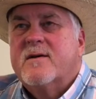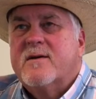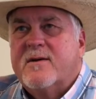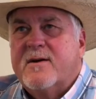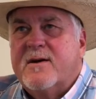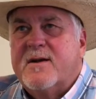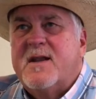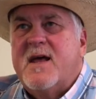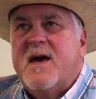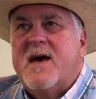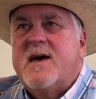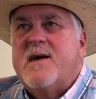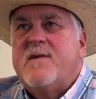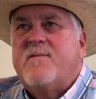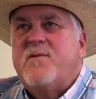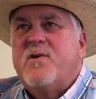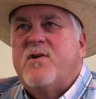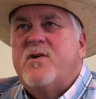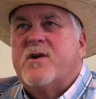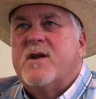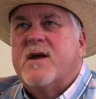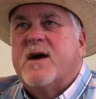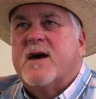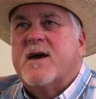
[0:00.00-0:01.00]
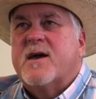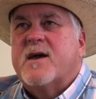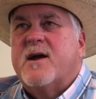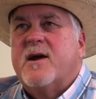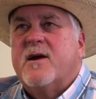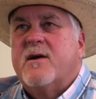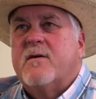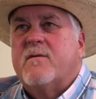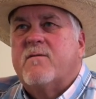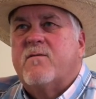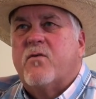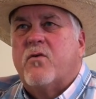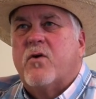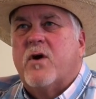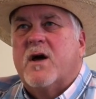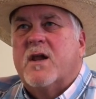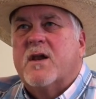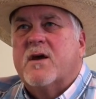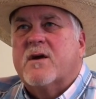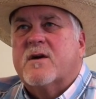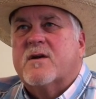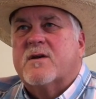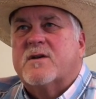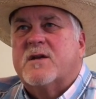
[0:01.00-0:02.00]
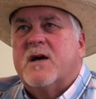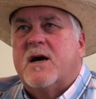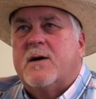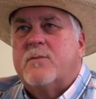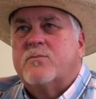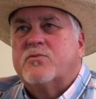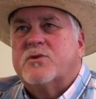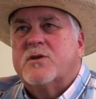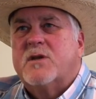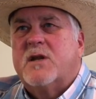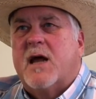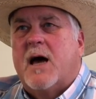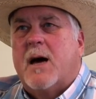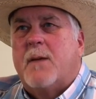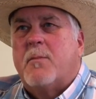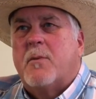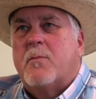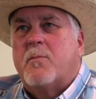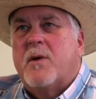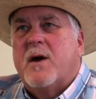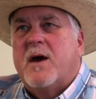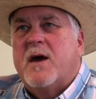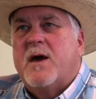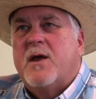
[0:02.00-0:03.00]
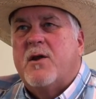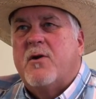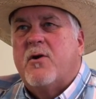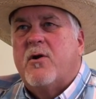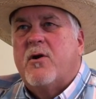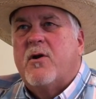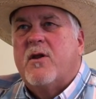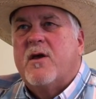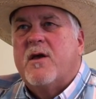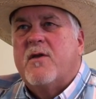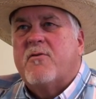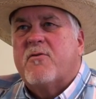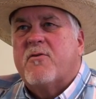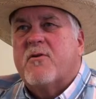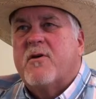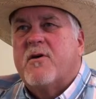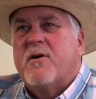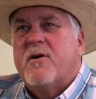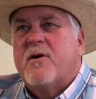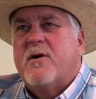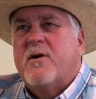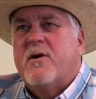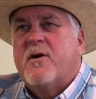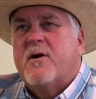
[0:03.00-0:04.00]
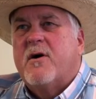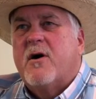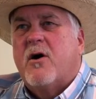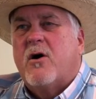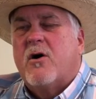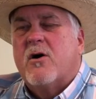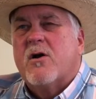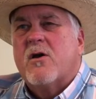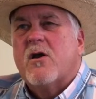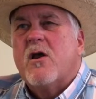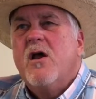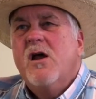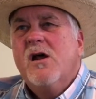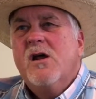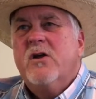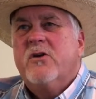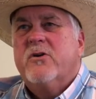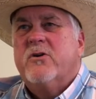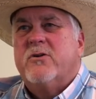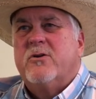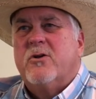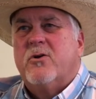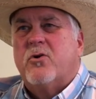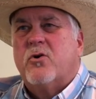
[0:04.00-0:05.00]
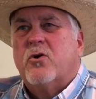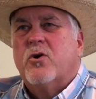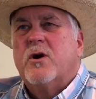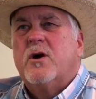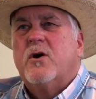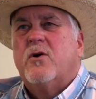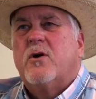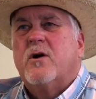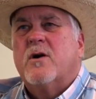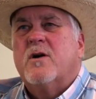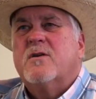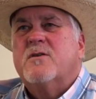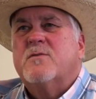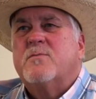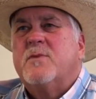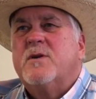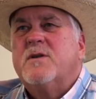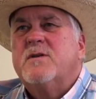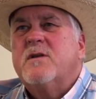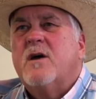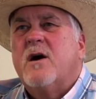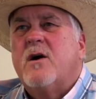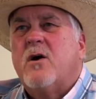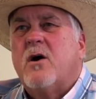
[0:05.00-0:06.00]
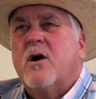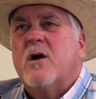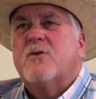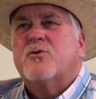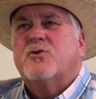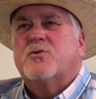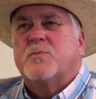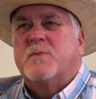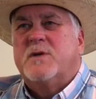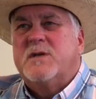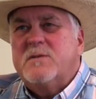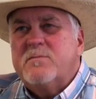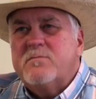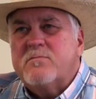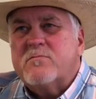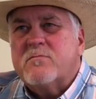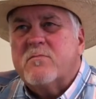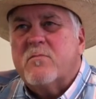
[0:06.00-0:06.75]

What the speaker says: Good to have you tonight, Carol. Veronica Thompson, I'm a painter. Lisa Lori Harshman.